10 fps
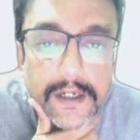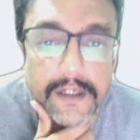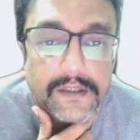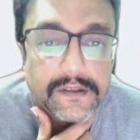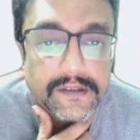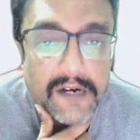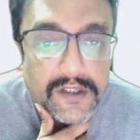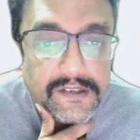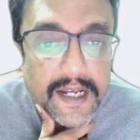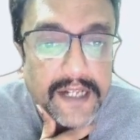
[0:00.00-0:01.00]
Star Wars
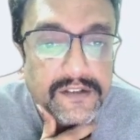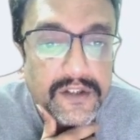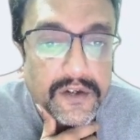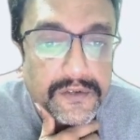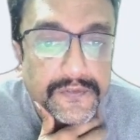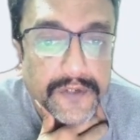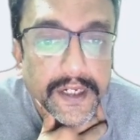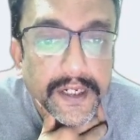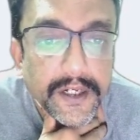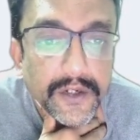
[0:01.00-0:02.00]
Galaxy of
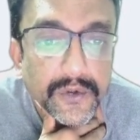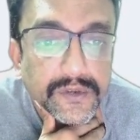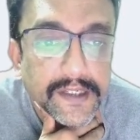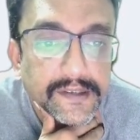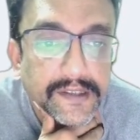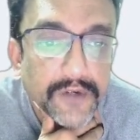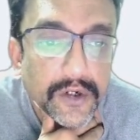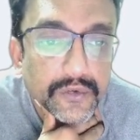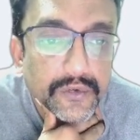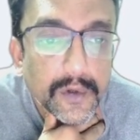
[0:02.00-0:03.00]
Heroes has evolved
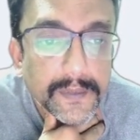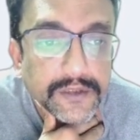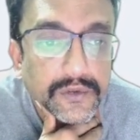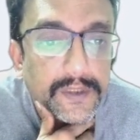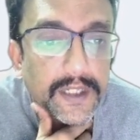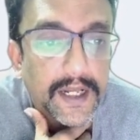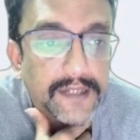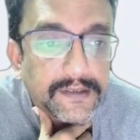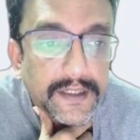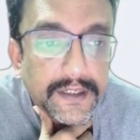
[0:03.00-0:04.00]
so much over the last
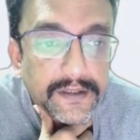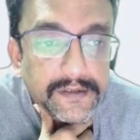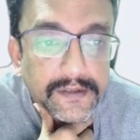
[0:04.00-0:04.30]
10 years.